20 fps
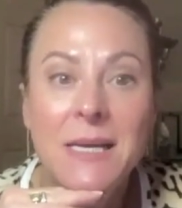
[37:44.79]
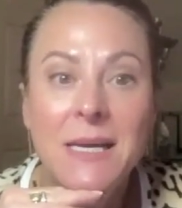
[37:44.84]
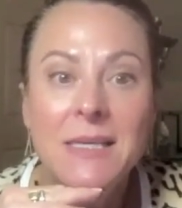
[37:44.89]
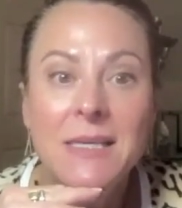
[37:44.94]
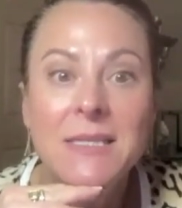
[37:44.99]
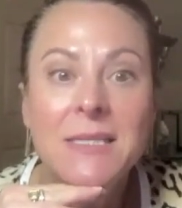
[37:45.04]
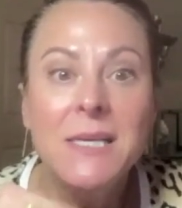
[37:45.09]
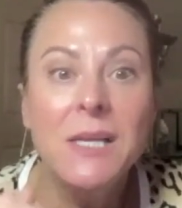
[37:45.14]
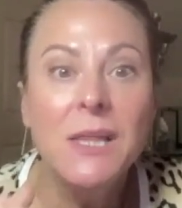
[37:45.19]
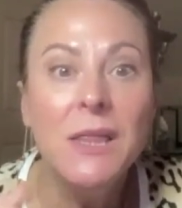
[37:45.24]

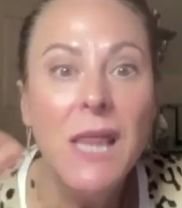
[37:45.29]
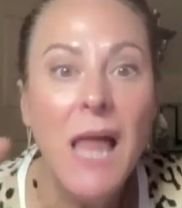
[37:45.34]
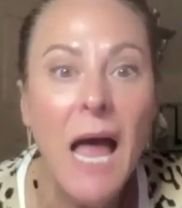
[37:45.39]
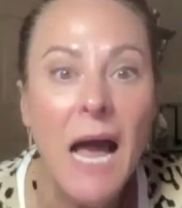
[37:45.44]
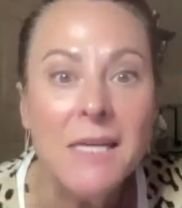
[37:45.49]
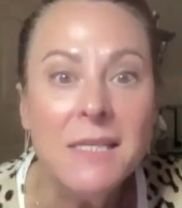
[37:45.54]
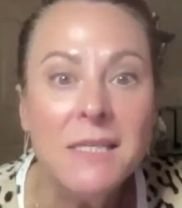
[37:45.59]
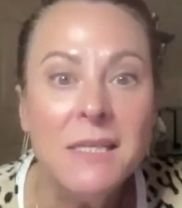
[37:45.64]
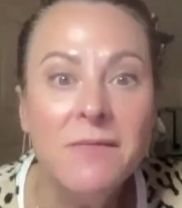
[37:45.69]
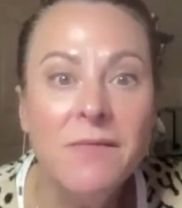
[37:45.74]

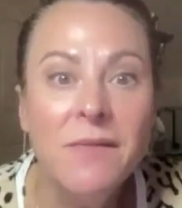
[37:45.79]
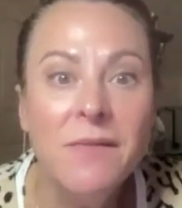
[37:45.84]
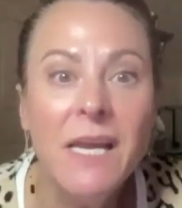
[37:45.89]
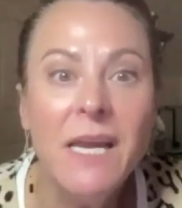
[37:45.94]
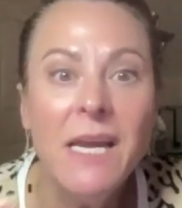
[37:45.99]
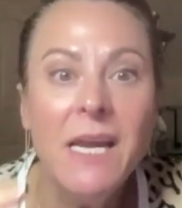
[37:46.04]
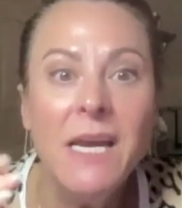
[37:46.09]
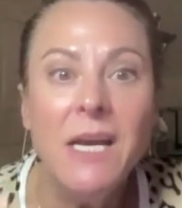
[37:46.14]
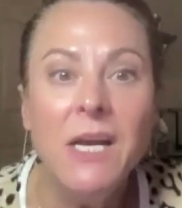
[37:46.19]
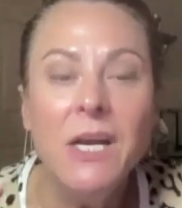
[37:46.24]

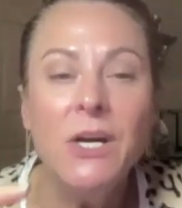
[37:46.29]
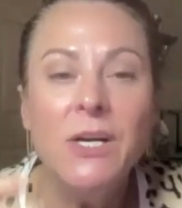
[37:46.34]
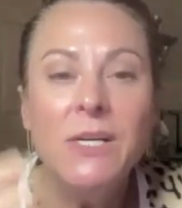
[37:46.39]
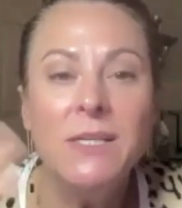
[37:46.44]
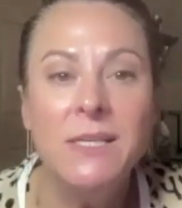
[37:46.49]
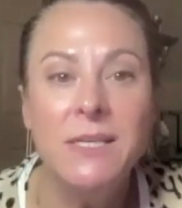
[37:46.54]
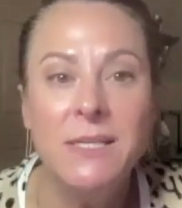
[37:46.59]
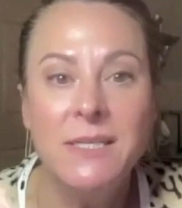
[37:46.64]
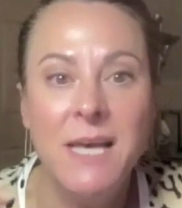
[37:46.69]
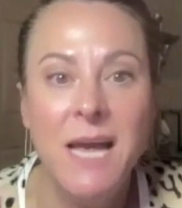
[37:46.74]
selectively
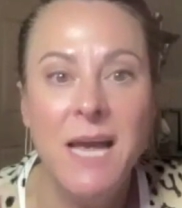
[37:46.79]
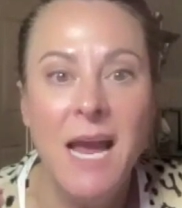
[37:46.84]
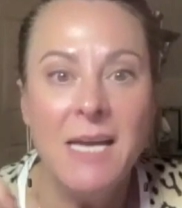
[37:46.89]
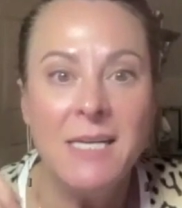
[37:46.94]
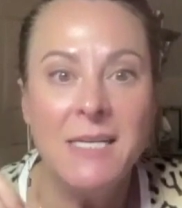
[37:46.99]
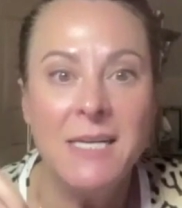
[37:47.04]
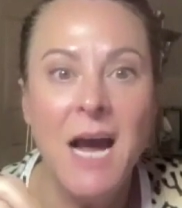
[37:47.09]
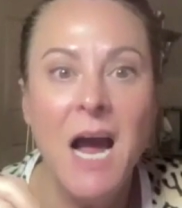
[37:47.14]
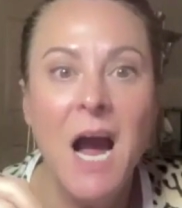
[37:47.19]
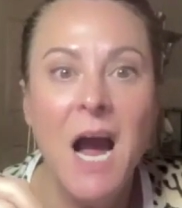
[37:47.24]
increases the
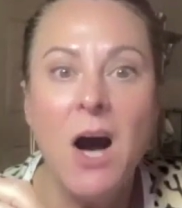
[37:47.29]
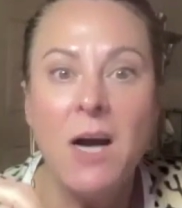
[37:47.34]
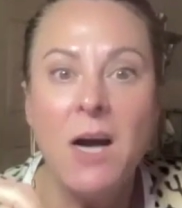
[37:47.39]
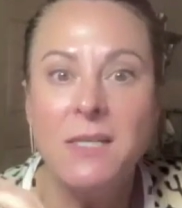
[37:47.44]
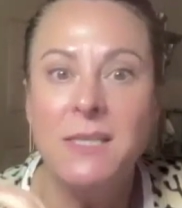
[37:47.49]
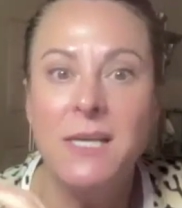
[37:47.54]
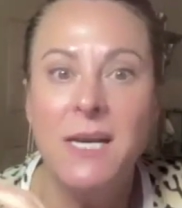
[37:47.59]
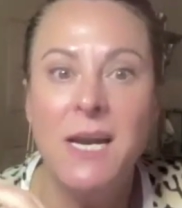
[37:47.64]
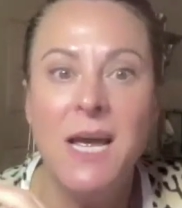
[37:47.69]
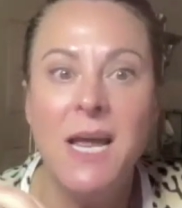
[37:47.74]

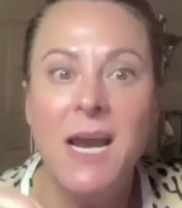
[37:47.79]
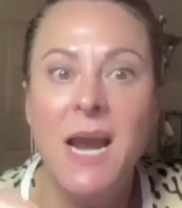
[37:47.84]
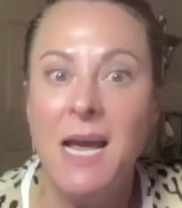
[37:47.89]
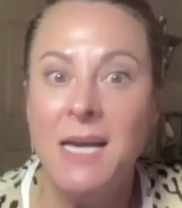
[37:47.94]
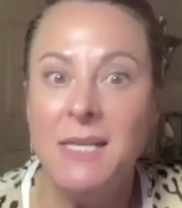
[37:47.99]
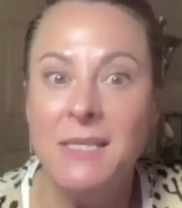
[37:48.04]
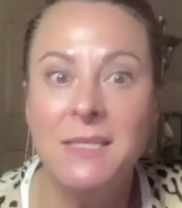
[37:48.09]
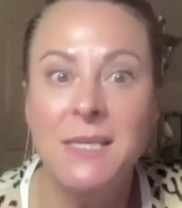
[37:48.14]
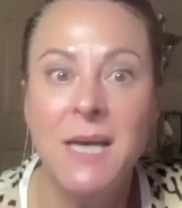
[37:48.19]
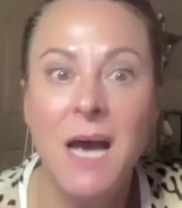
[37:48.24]
antioxidant
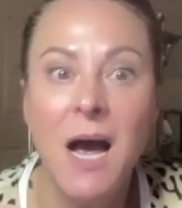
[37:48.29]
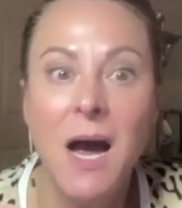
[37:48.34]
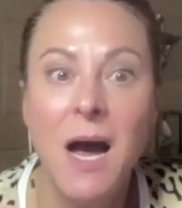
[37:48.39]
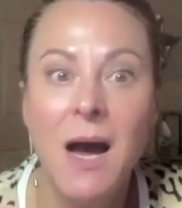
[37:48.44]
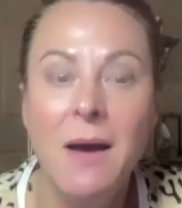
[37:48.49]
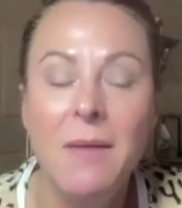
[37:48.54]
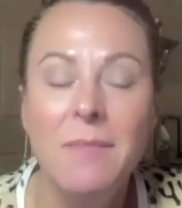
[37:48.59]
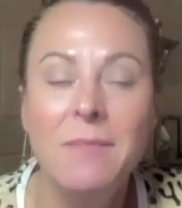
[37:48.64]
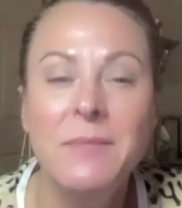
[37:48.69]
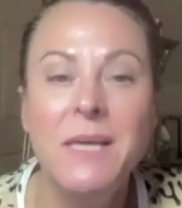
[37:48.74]

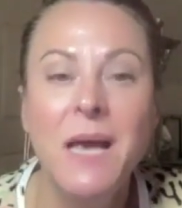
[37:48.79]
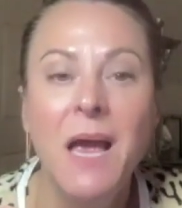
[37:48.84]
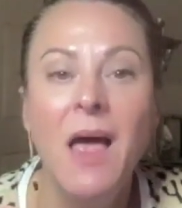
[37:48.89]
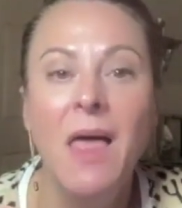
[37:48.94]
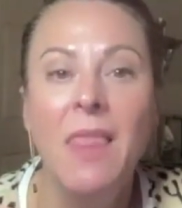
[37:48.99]
enzymes